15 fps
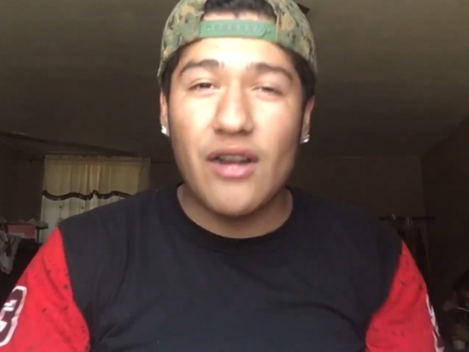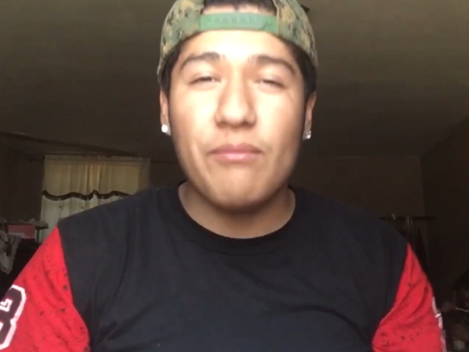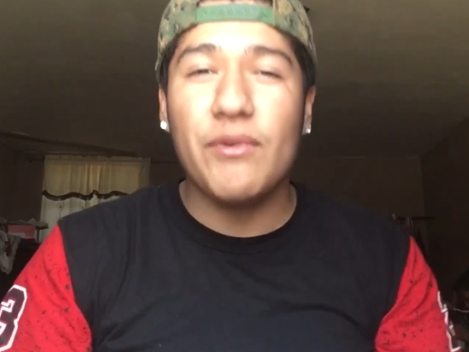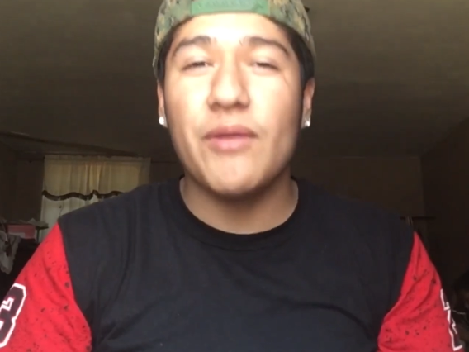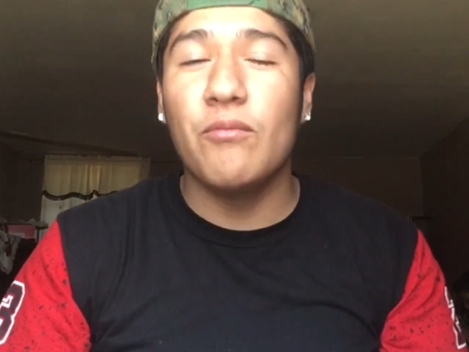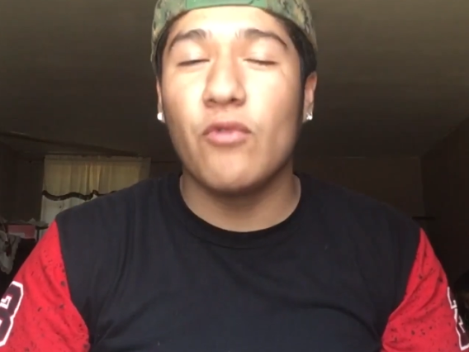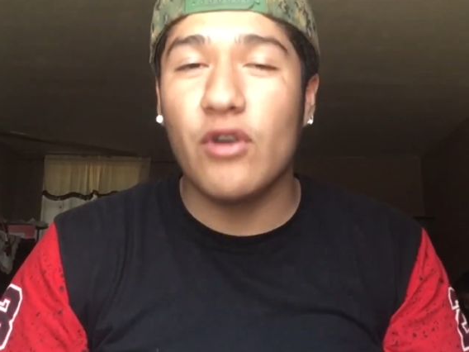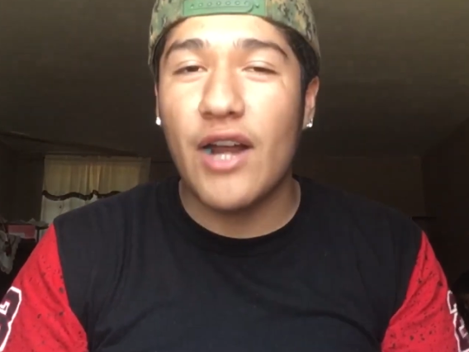to
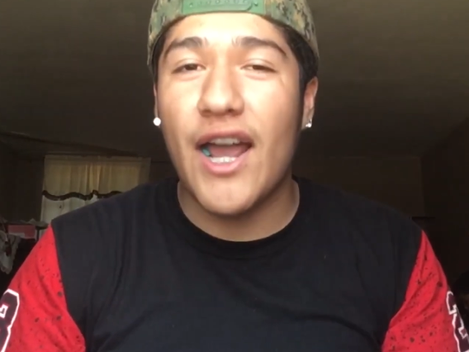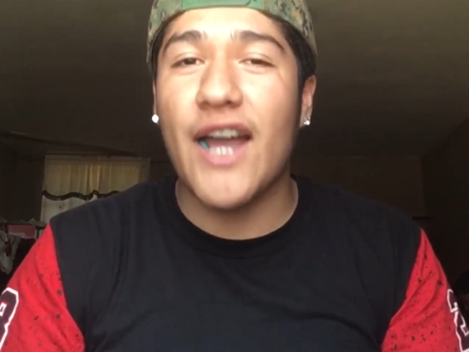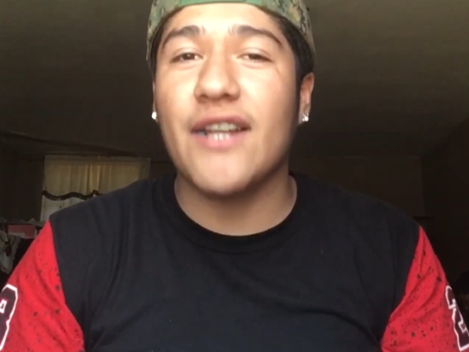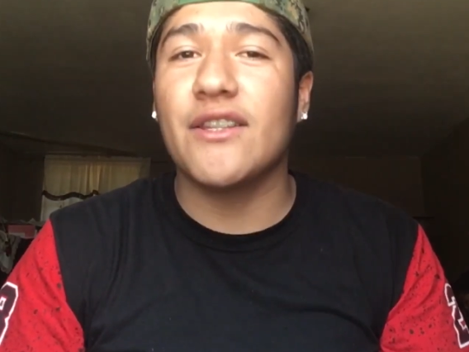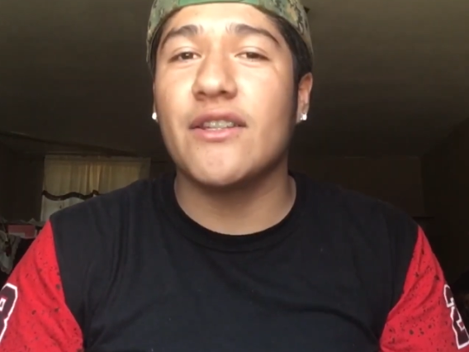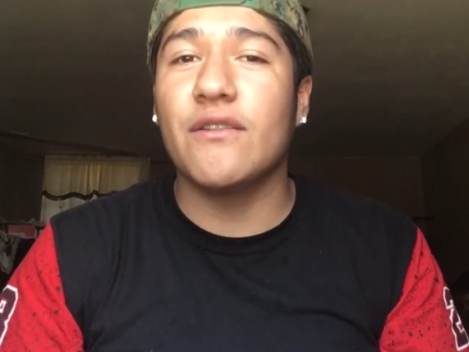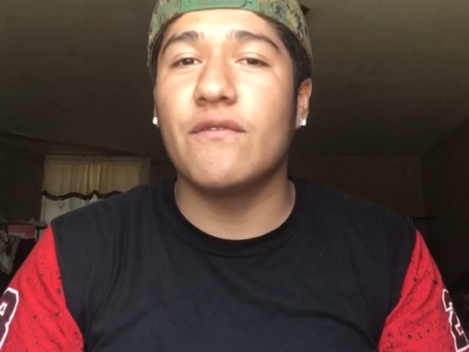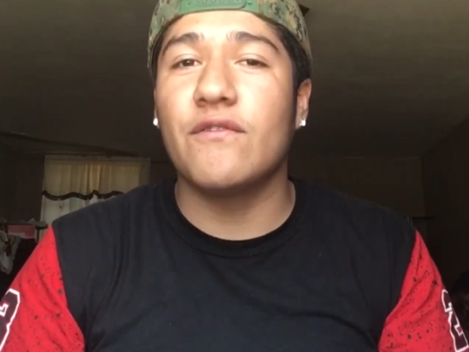be more
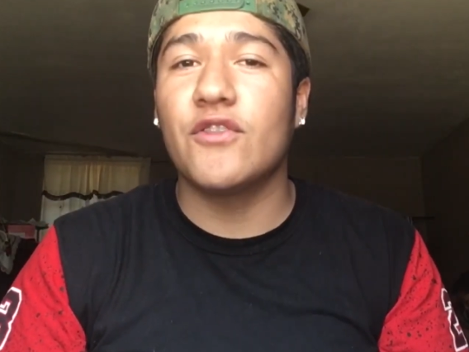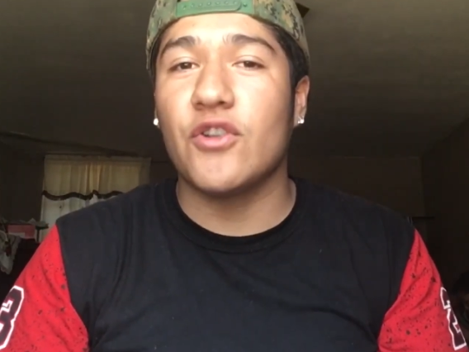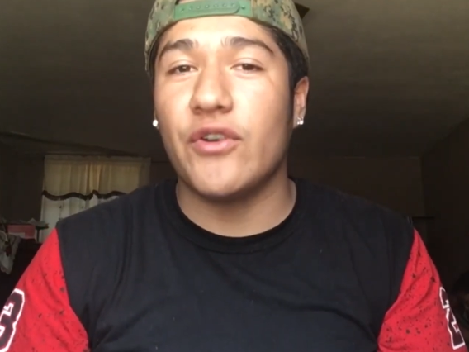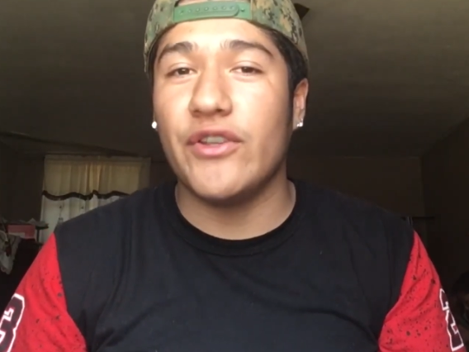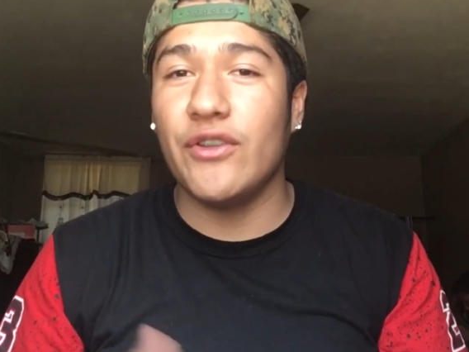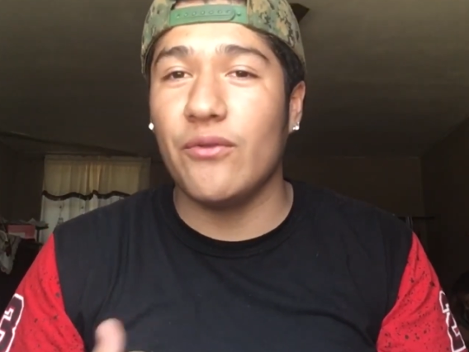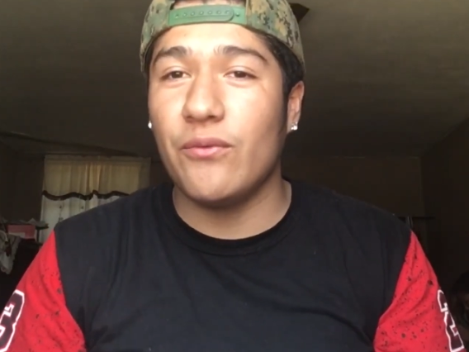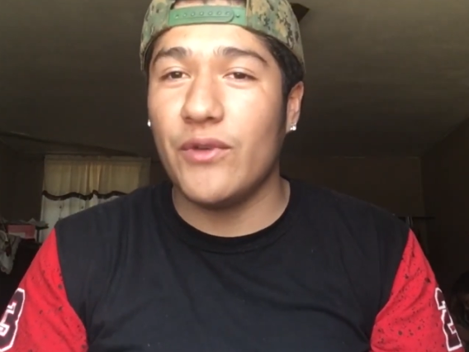active
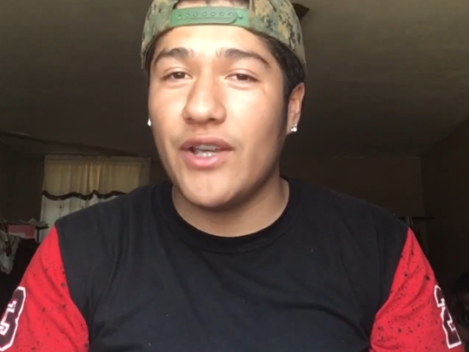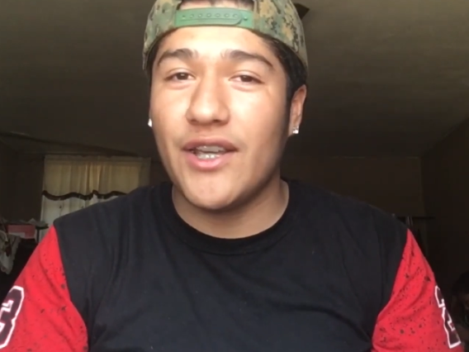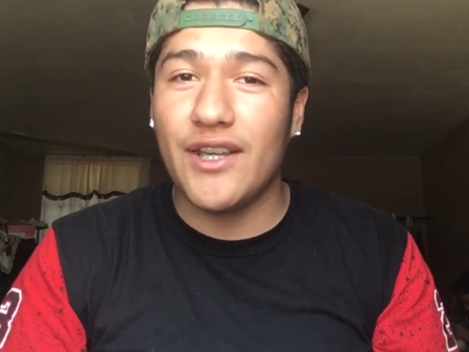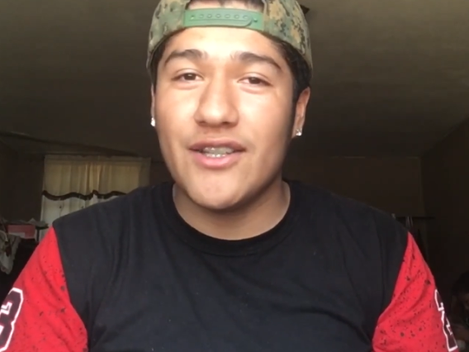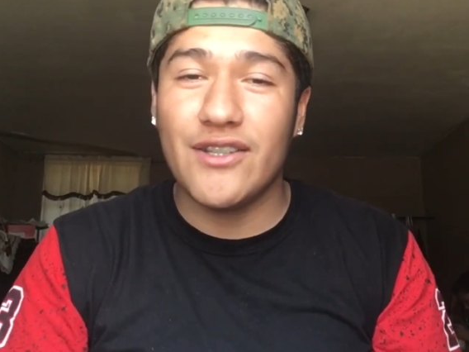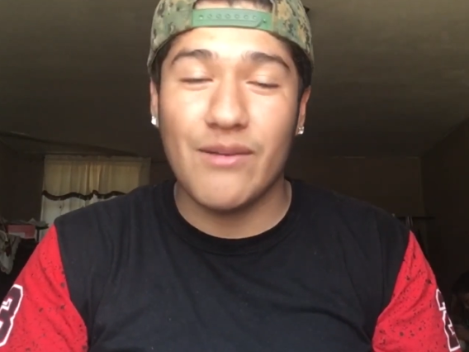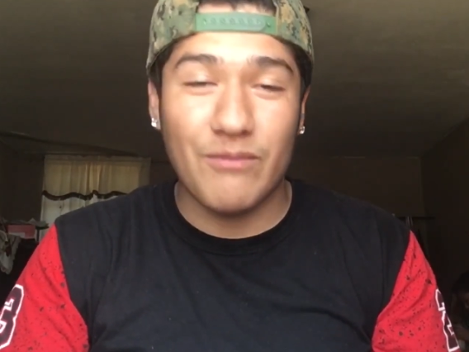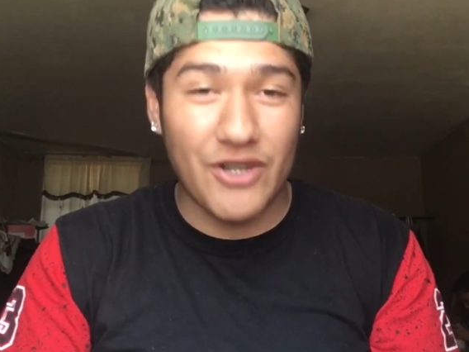during the
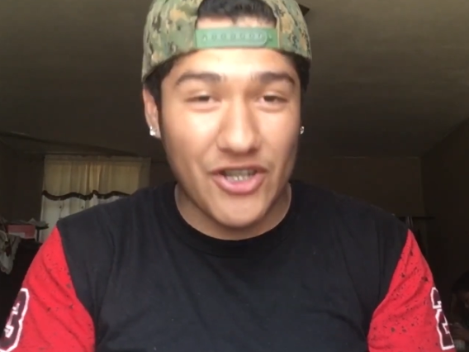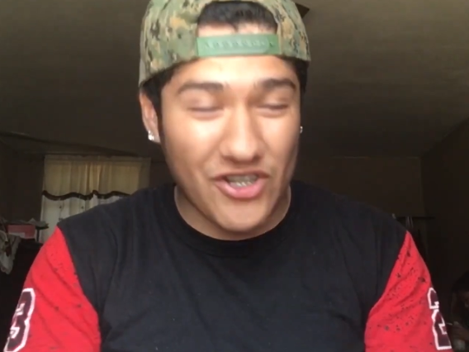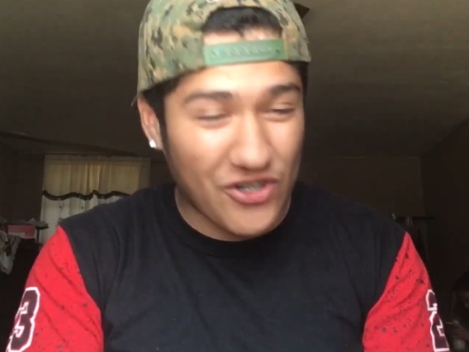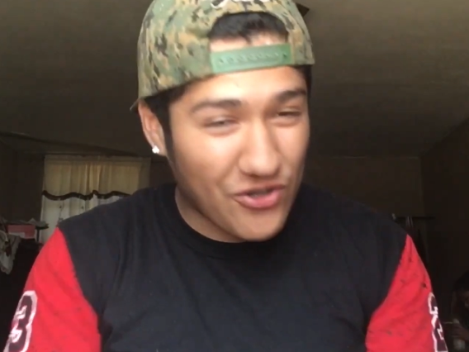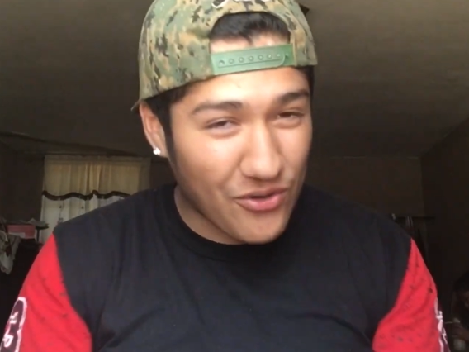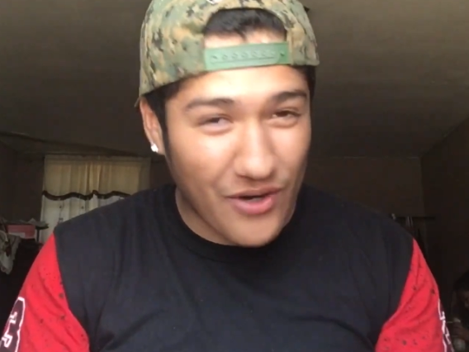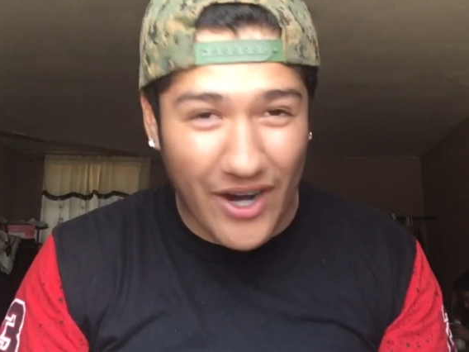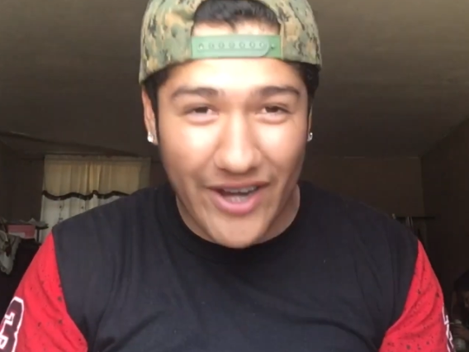weekends. I'll
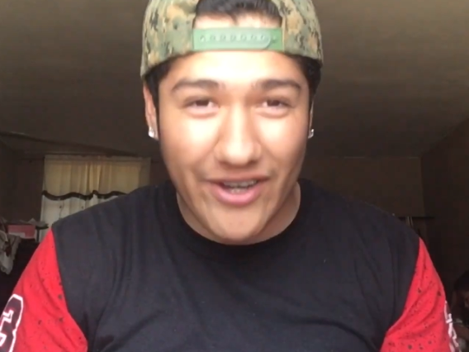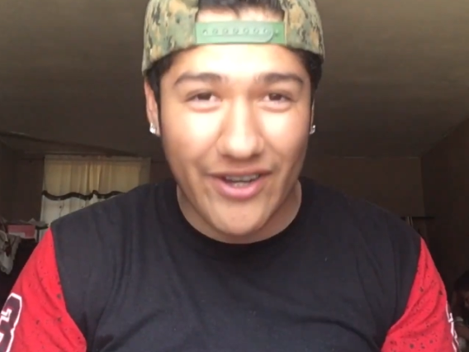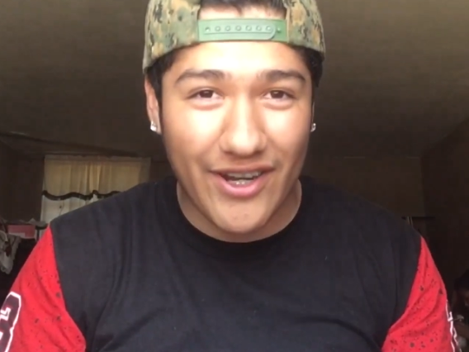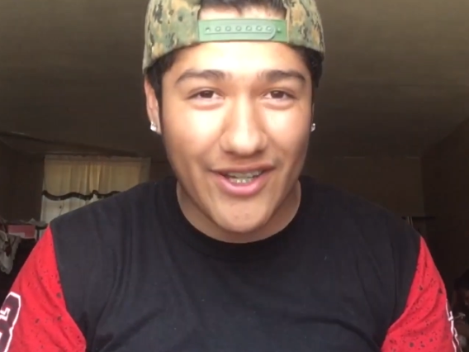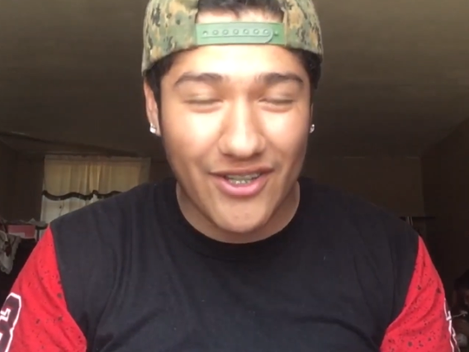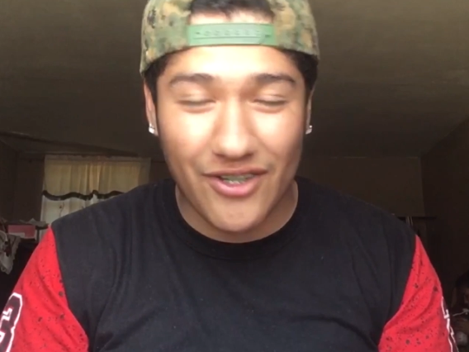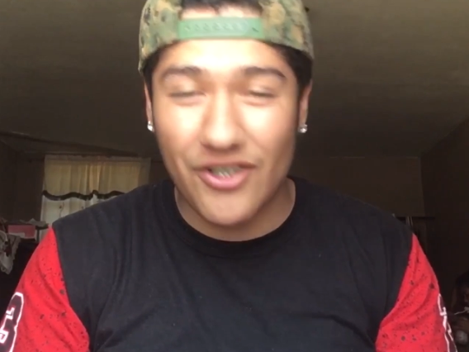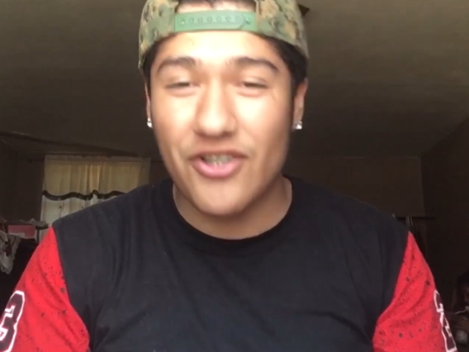
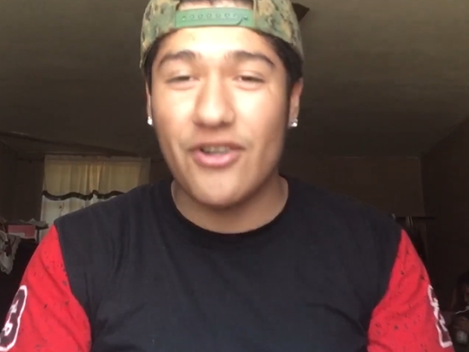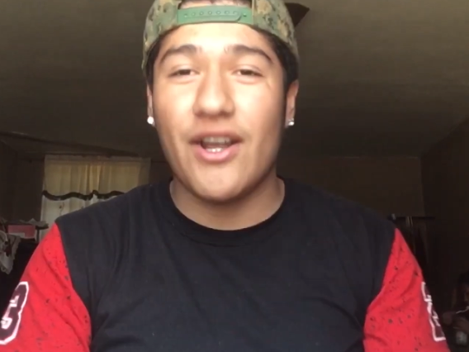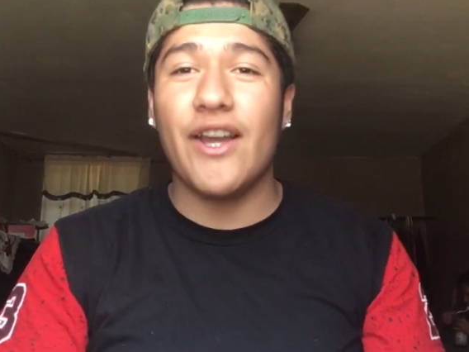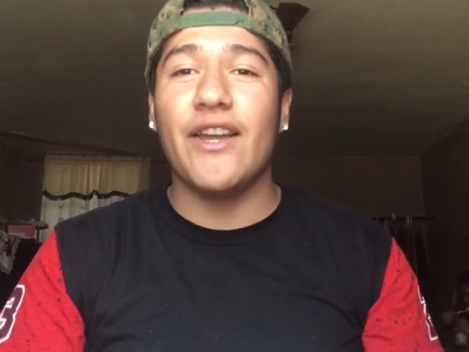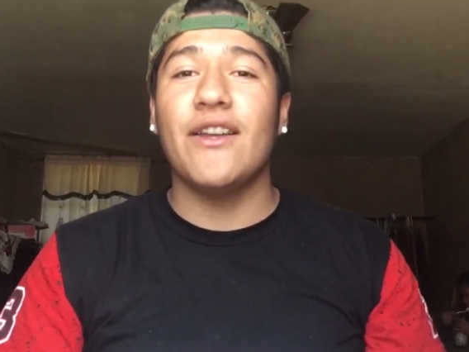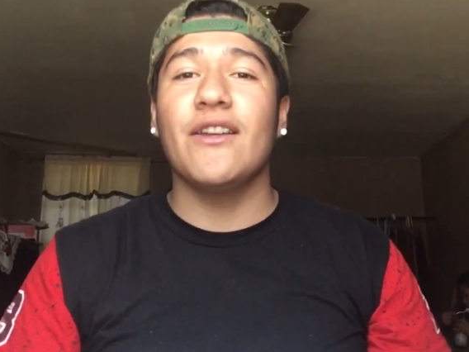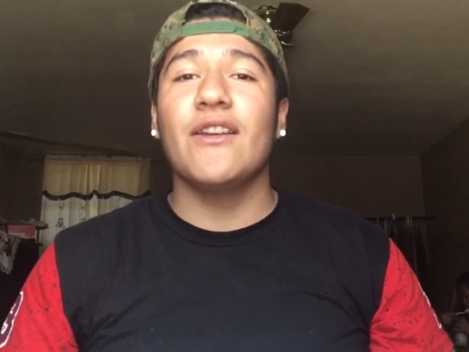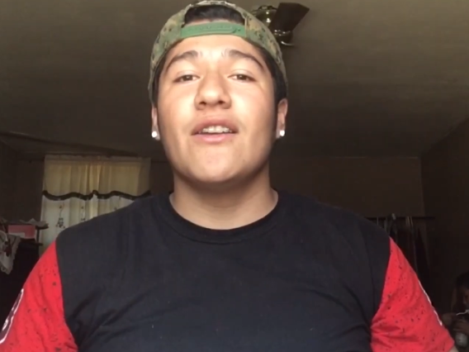try.